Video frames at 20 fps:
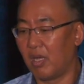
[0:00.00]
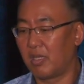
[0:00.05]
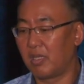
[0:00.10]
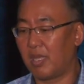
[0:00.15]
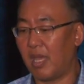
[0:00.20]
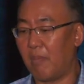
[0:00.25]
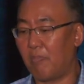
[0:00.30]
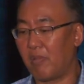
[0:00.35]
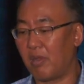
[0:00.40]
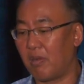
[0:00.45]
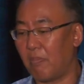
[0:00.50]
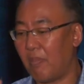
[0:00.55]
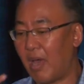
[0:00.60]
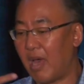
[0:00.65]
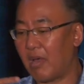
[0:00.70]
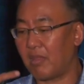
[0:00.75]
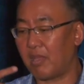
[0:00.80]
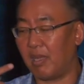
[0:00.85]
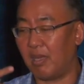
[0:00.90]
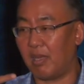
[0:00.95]
Taping your
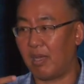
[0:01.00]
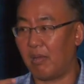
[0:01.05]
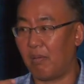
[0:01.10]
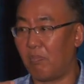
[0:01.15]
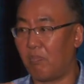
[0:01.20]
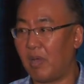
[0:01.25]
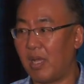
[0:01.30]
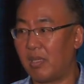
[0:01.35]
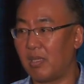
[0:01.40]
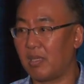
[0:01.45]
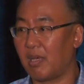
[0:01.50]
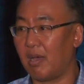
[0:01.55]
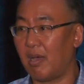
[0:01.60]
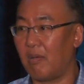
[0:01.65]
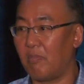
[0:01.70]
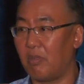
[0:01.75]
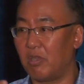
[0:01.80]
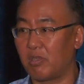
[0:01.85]
mouth at night, bedtime,